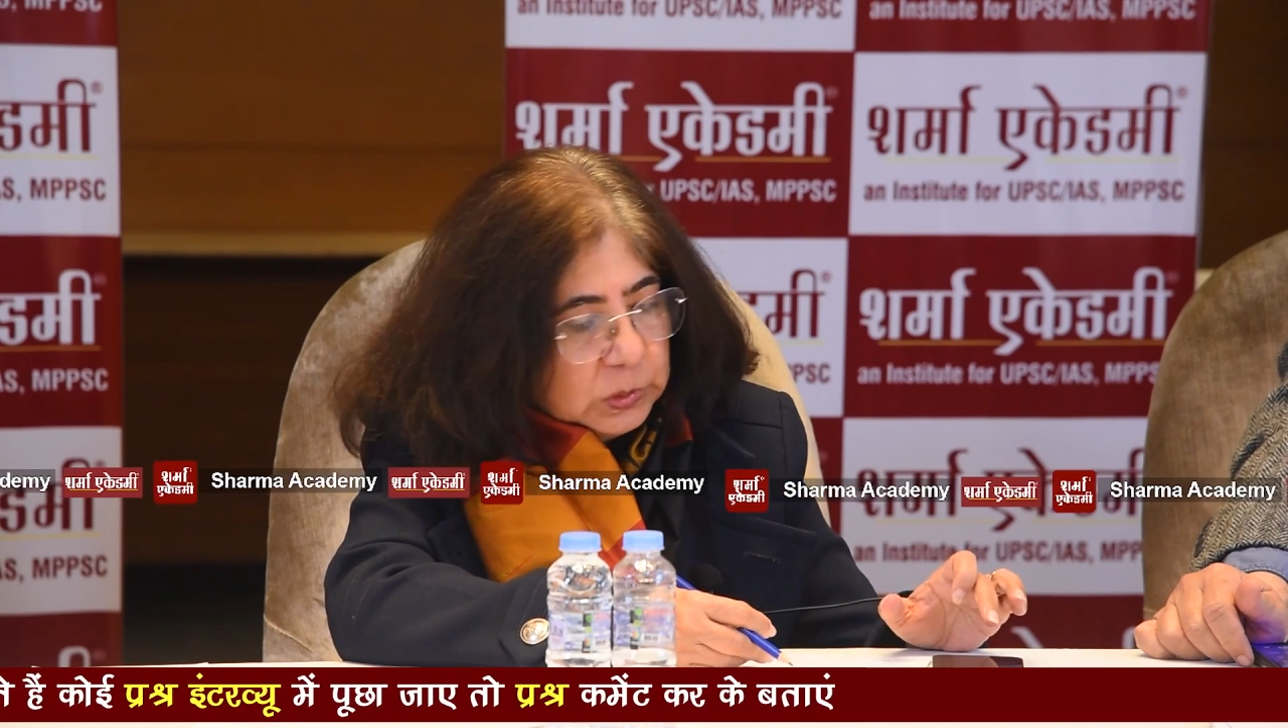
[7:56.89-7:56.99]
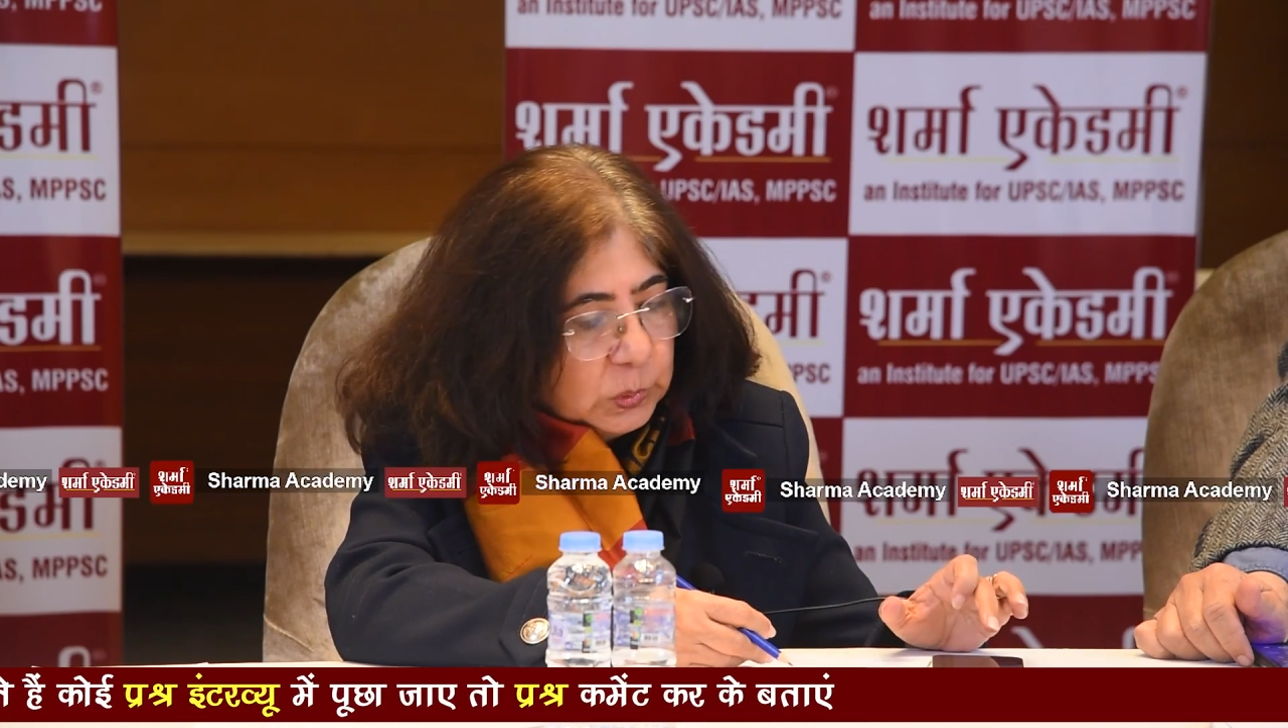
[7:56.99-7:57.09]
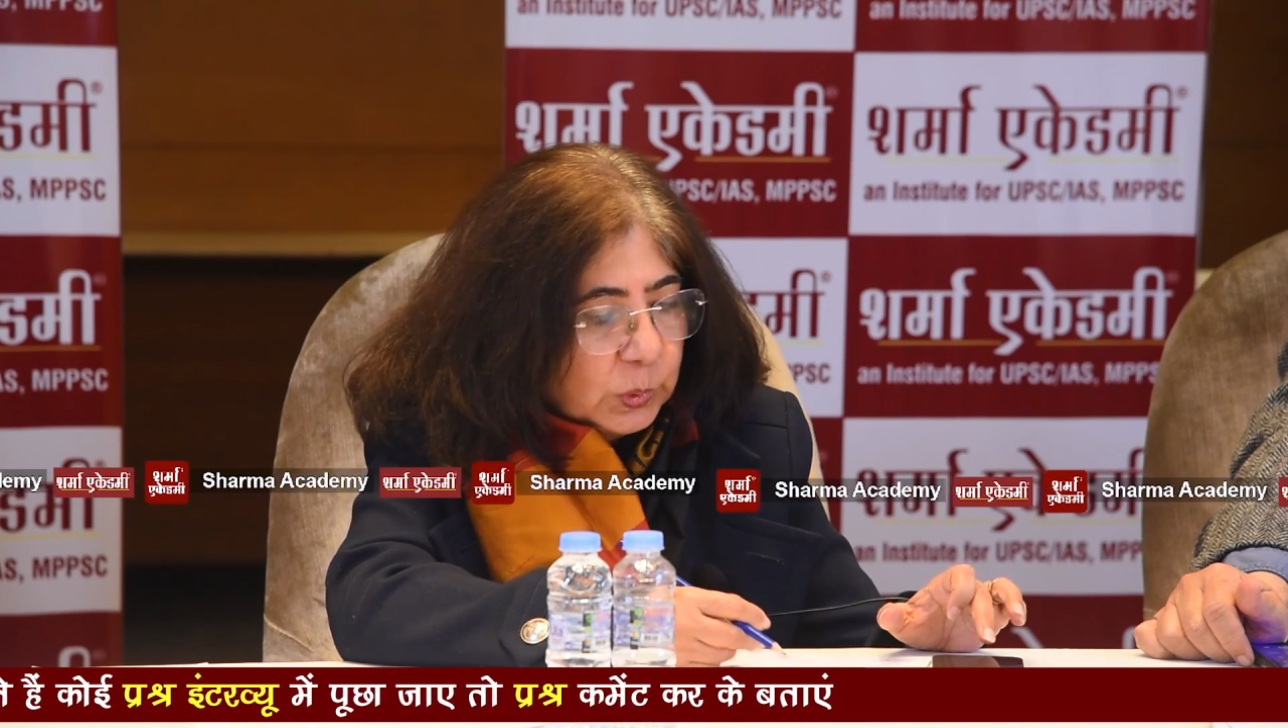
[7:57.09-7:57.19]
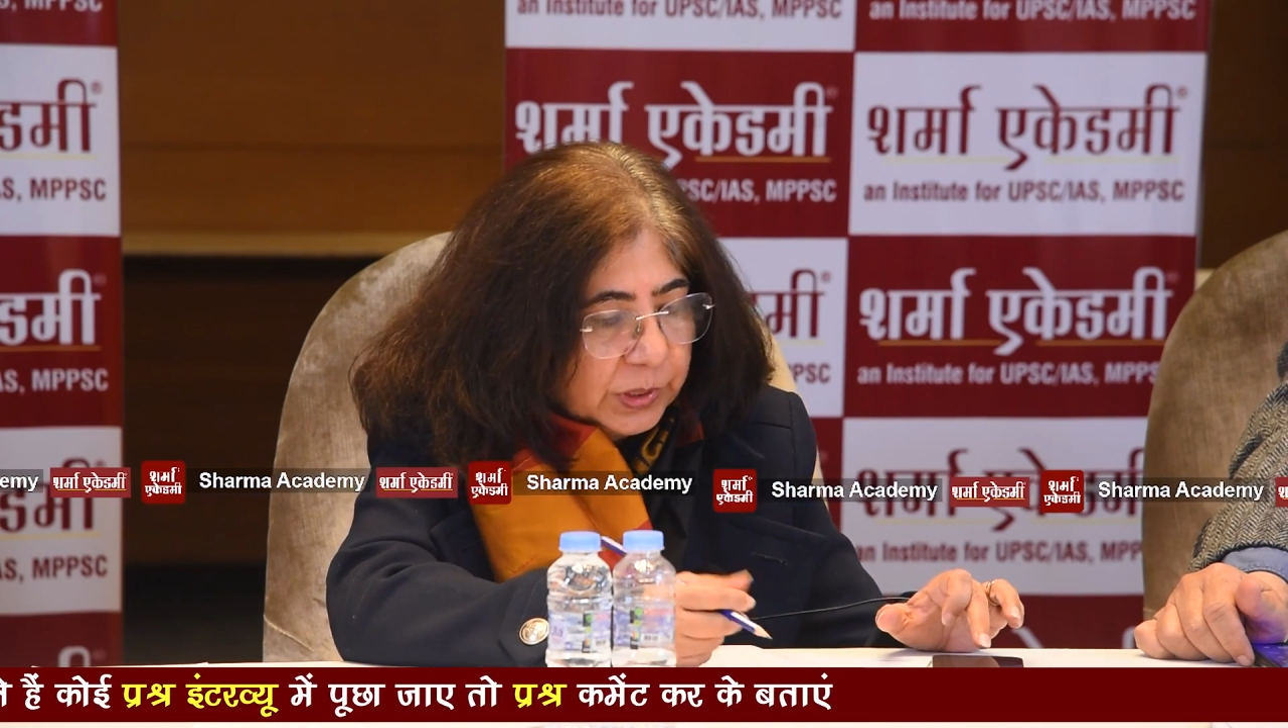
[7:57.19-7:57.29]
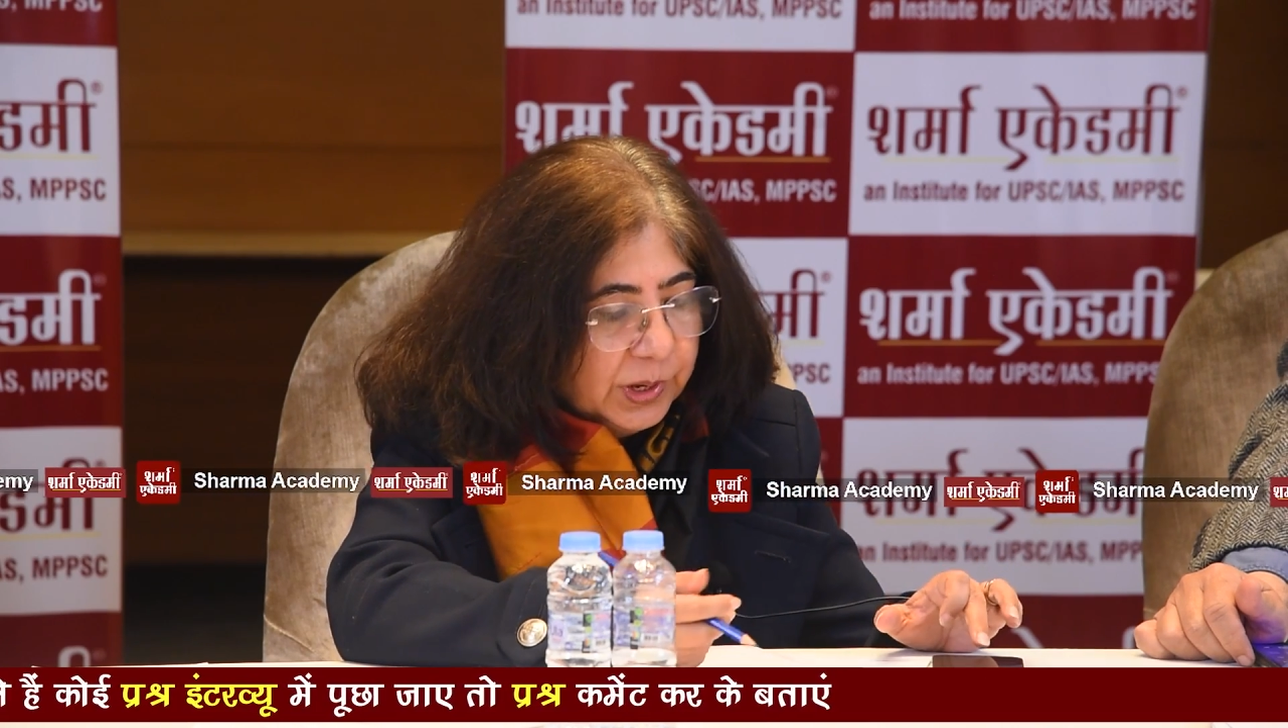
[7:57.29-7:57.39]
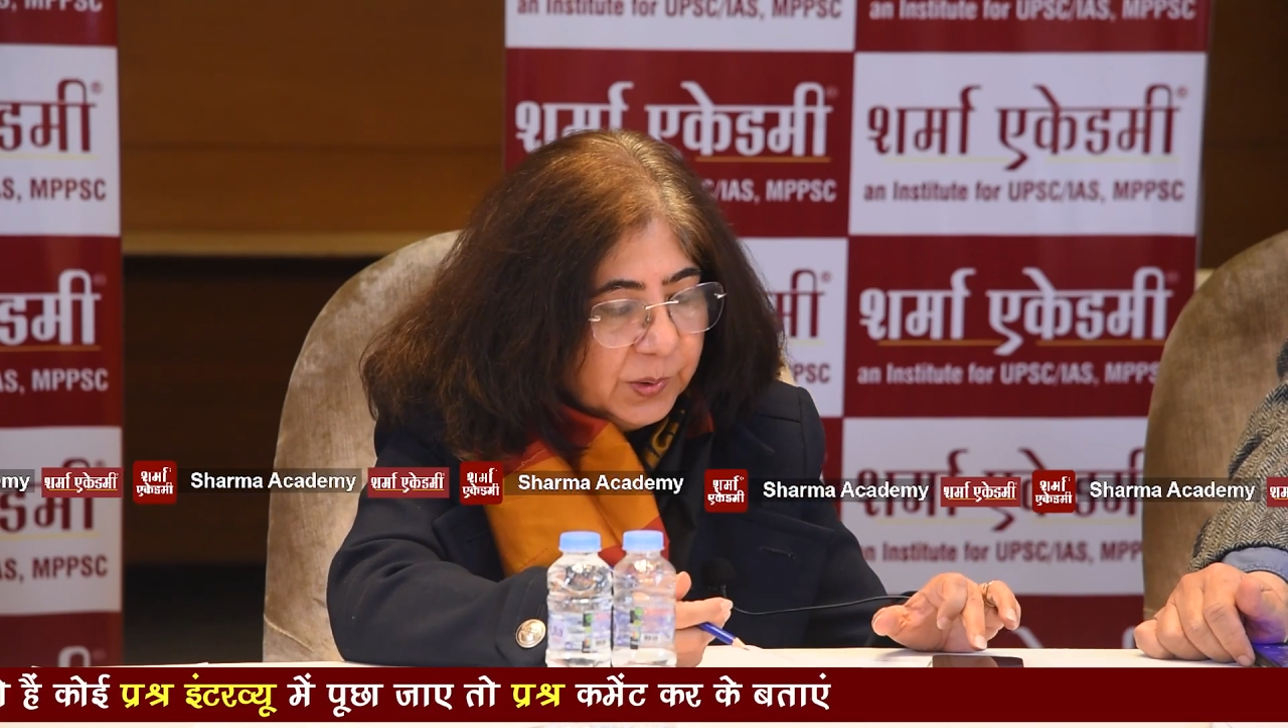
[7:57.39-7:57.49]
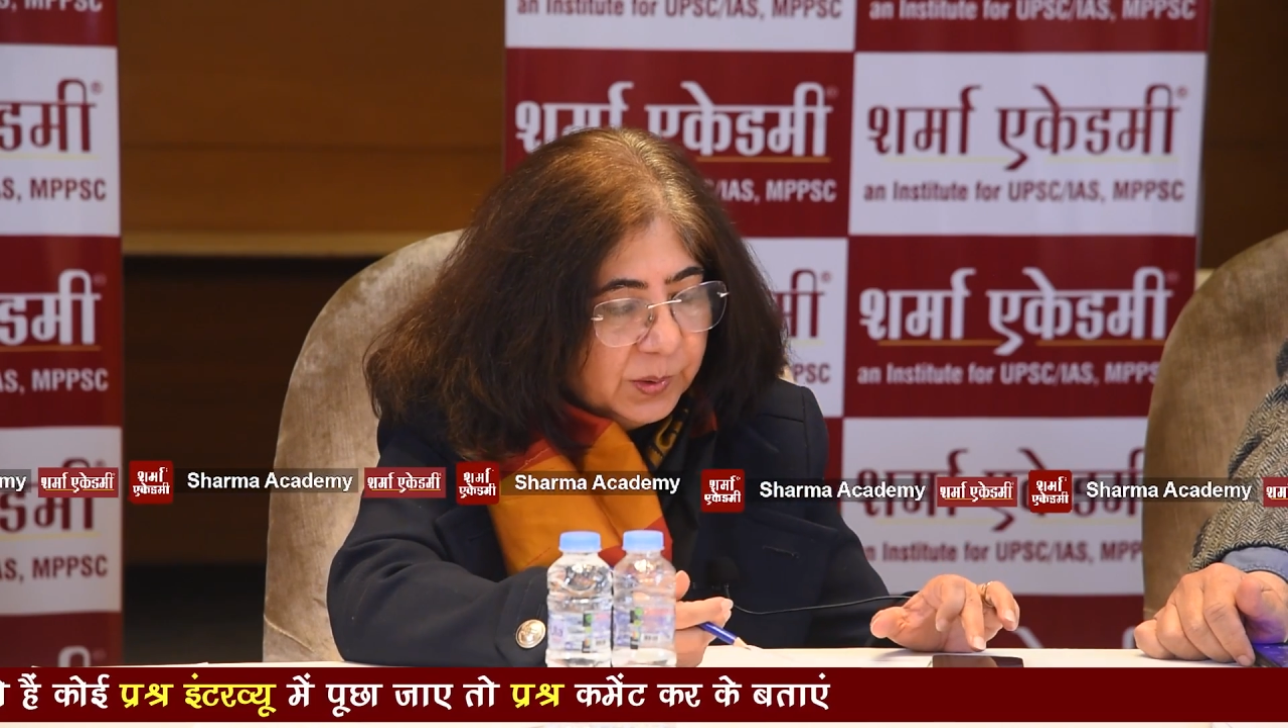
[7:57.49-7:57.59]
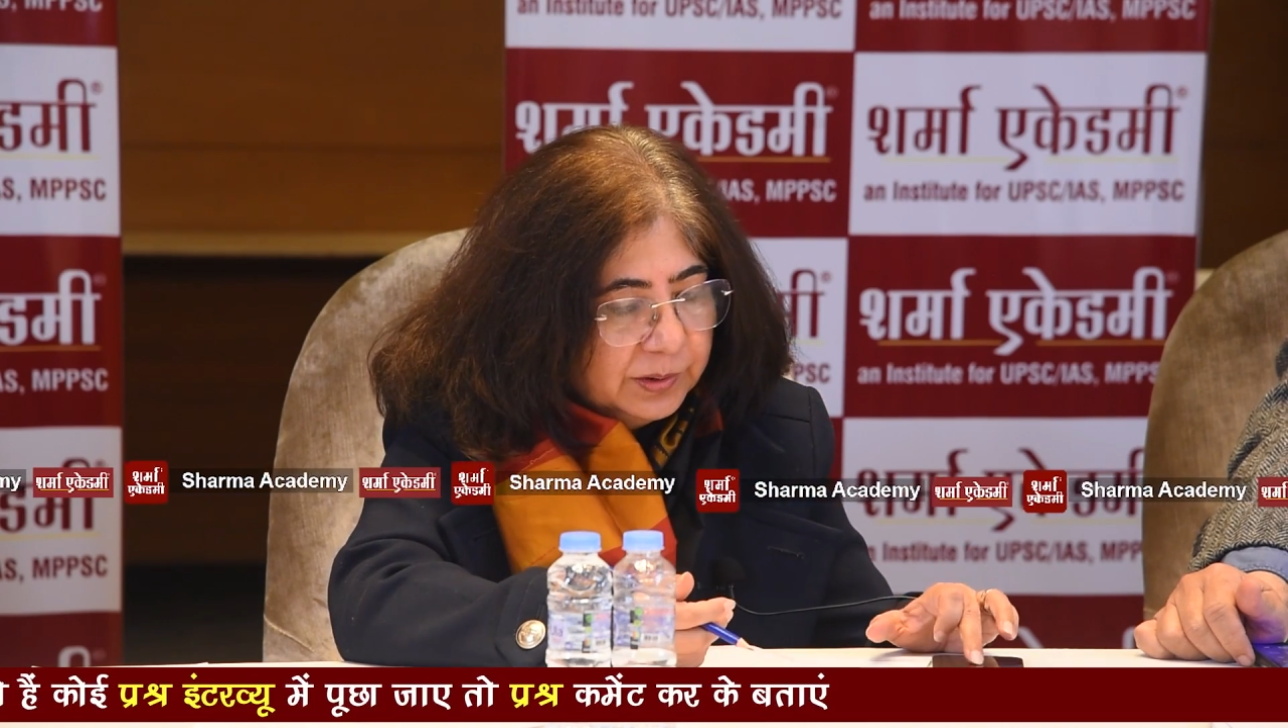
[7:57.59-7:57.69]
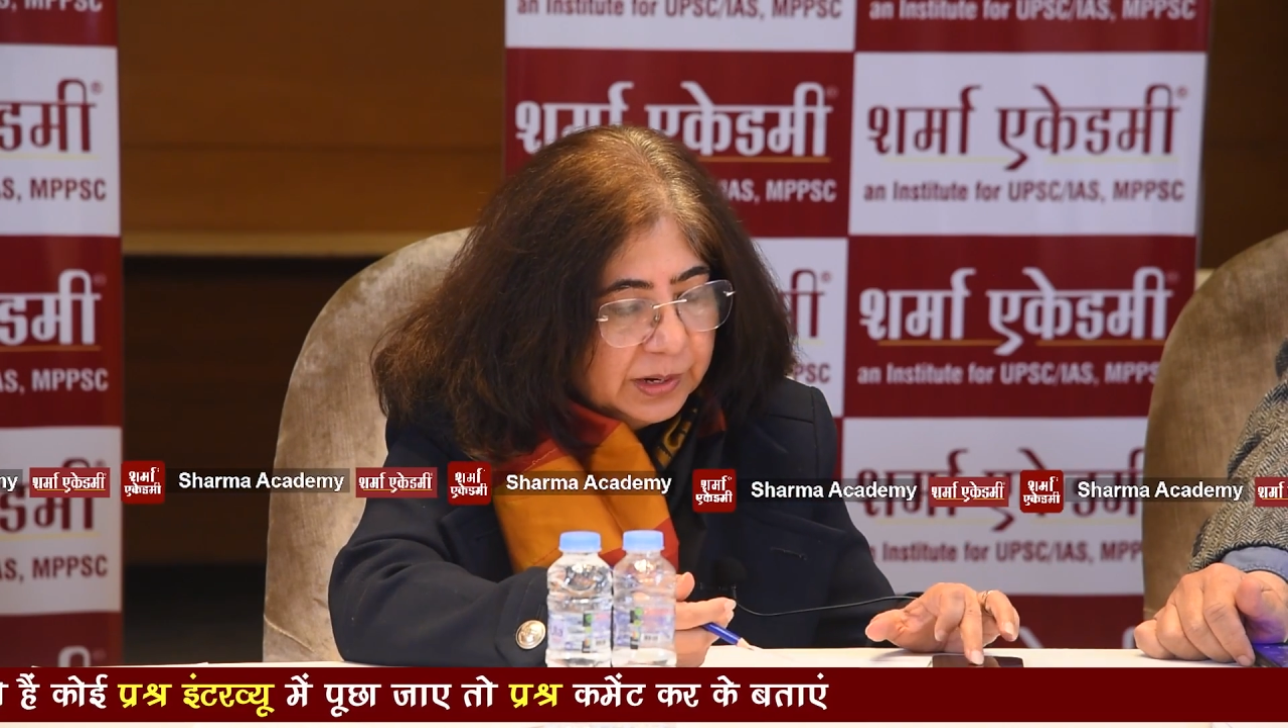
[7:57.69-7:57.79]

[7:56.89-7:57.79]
Okay, all